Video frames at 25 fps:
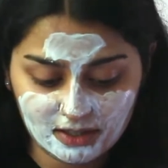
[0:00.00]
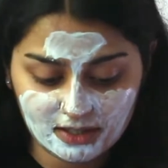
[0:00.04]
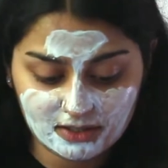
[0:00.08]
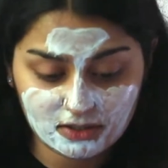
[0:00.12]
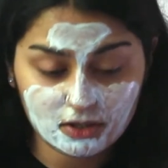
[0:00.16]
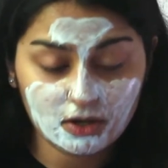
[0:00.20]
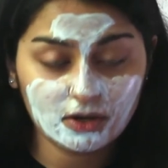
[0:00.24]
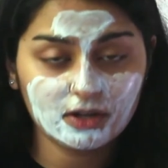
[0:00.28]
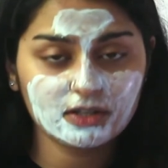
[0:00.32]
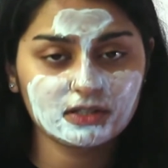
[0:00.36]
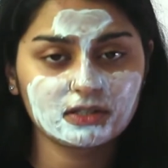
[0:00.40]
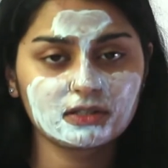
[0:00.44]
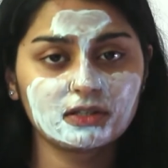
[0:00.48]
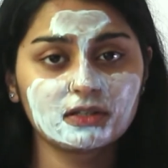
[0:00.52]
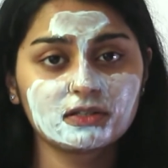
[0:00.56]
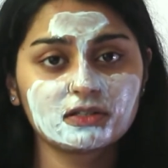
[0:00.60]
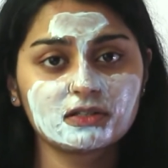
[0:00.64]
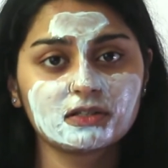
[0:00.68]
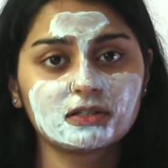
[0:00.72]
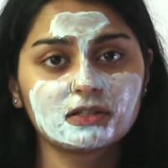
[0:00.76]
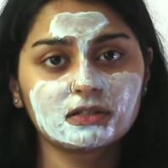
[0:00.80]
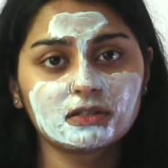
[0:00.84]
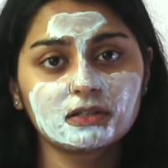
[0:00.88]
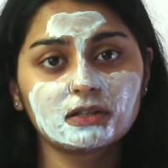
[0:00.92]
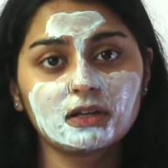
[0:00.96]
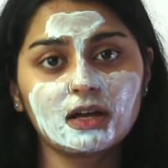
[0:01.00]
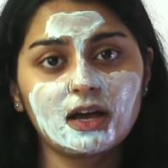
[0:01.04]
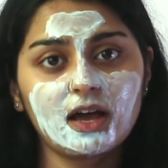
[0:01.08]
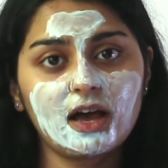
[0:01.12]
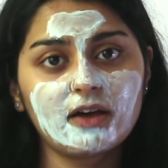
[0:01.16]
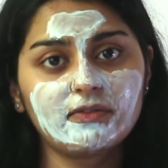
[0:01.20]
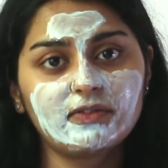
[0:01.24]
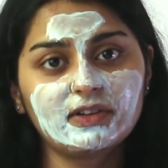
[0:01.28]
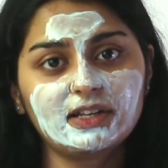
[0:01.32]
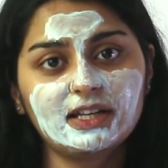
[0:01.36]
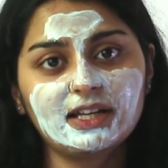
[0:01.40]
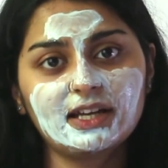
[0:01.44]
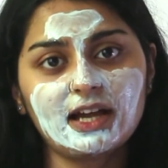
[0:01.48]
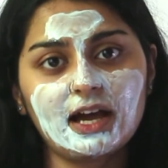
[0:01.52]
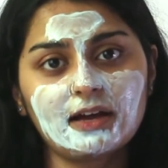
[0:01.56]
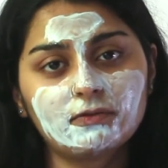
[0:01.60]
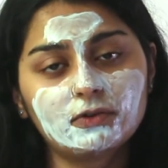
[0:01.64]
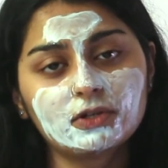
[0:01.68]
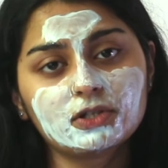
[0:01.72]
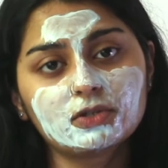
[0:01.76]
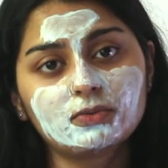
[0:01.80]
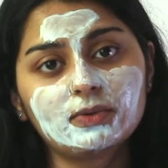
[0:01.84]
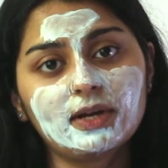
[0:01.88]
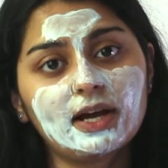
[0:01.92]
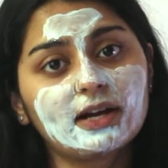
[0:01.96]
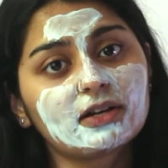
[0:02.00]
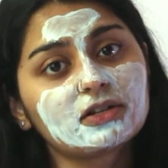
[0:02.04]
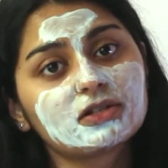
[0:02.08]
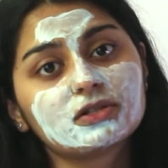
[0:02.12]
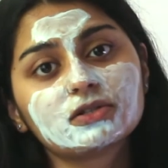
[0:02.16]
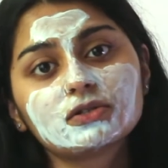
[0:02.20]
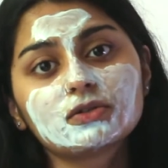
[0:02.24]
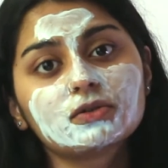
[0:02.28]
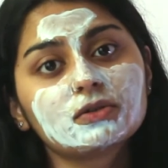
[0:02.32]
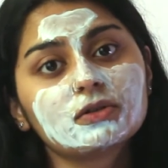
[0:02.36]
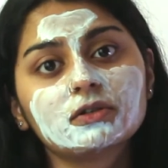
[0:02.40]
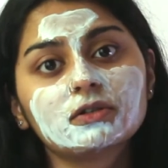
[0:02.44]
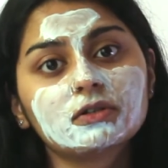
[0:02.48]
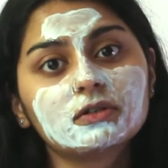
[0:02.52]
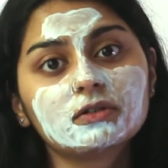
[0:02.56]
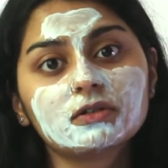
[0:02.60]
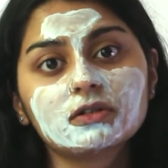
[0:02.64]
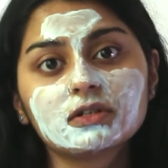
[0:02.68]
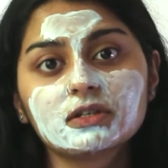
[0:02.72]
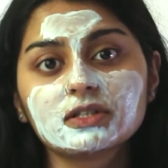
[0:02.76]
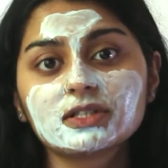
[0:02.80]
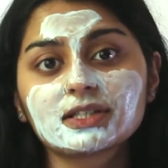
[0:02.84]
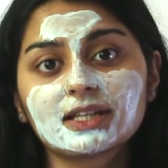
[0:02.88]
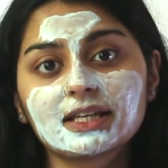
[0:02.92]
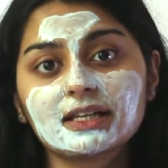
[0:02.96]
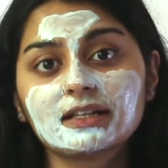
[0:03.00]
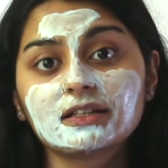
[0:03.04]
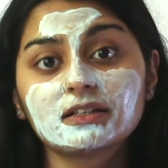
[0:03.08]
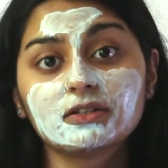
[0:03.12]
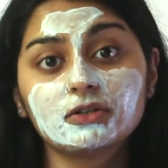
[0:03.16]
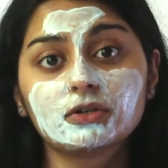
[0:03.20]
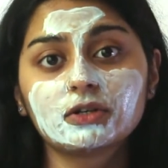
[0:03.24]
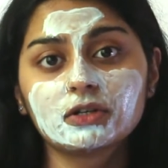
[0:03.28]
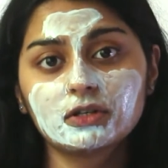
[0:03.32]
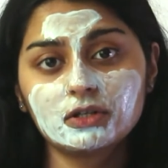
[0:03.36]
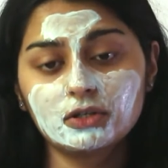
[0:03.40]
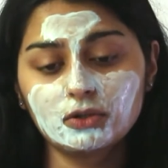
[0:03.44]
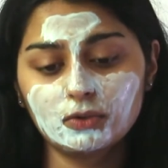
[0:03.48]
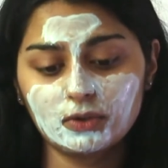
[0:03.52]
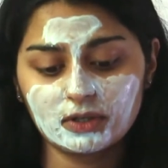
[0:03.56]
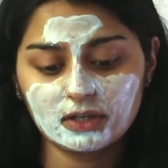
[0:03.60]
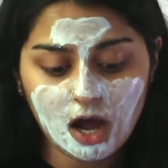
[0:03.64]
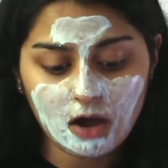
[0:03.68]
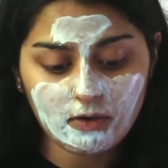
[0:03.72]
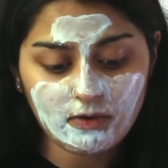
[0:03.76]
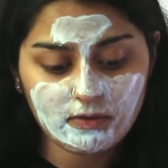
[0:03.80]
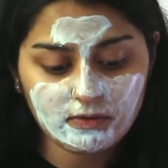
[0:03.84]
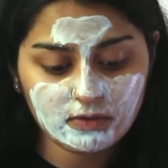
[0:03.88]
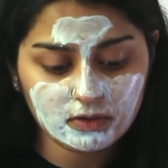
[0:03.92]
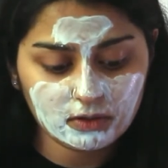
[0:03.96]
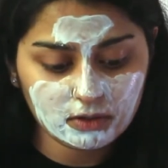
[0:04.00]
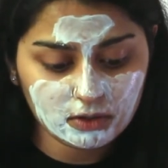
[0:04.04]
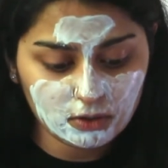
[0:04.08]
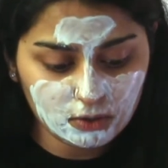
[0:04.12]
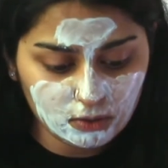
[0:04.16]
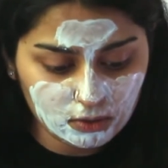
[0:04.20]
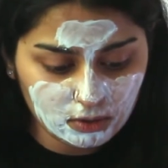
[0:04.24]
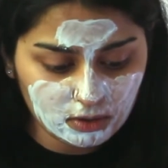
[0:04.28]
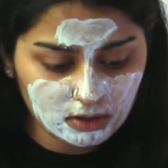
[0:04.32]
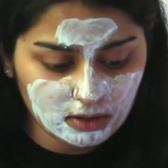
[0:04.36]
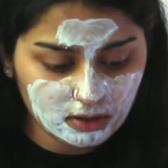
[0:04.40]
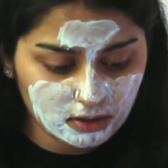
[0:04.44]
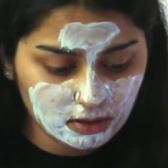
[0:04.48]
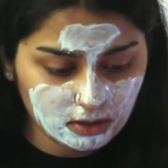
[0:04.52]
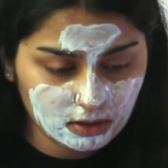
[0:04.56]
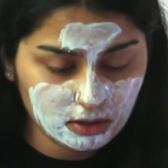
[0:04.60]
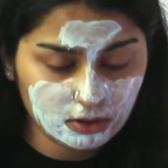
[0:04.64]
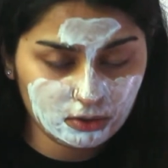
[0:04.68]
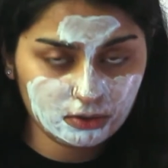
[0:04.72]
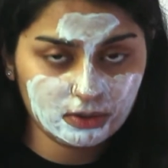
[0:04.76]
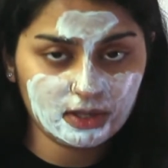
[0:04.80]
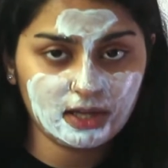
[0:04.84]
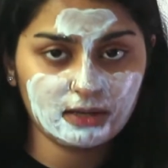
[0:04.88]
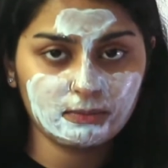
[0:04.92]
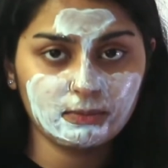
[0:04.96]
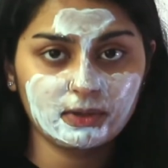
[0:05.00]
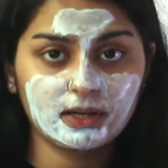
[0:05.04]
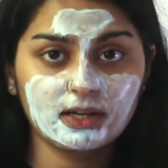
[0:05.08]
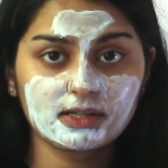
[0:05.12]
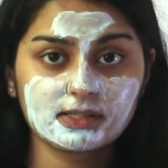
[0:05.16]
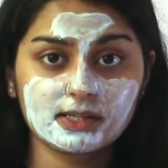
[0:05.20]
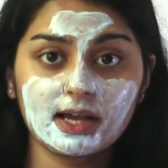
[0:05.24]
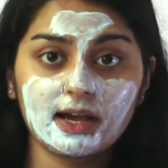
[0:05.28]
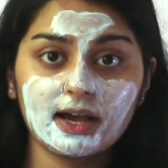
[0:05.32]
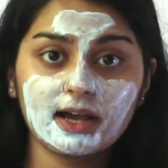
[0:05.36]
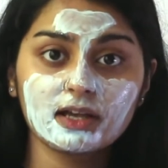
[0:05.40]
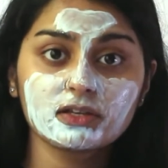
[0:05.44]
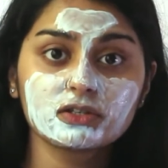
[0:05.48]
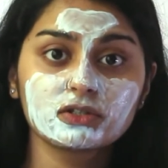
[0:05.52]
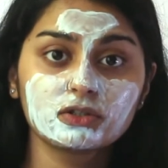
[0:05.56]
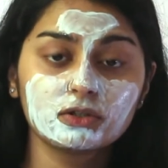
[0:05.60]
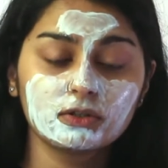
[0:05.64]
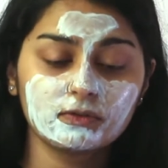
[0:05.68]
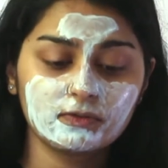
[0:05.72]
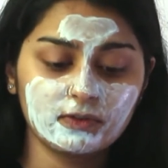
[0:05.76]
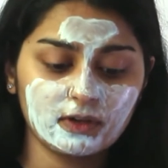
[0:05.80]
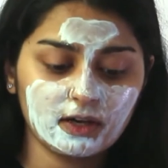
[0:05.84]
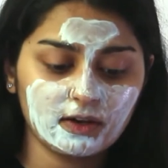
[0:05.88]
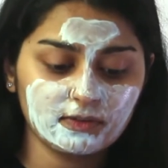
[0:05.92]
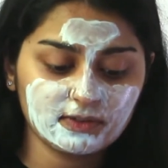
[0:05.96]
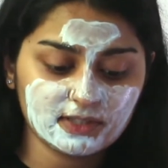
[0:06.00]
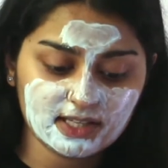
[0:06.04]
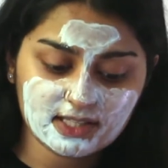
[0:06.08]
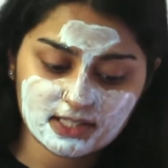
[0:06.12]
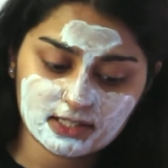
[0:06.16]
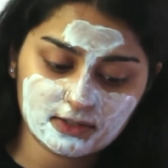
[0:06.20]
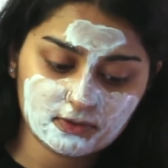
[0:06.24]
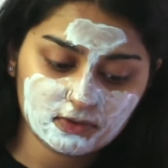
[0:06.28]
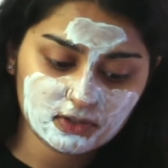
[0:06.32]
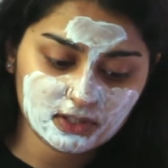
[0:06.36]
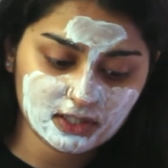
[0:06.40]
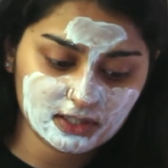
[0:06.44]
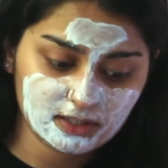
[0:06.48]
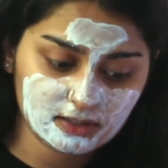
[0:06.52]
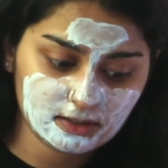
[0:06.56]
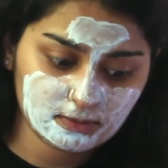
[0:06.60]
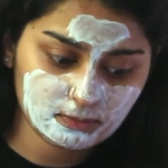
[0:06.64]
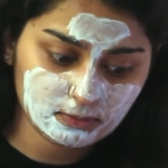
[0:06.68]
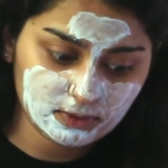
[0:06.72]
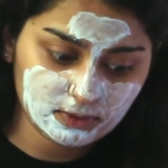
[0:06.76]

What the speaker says: As long as it doesn't have any adverse reactions on your skin, you can do it. However, don't do that, because I asked you if you have sensitive skin,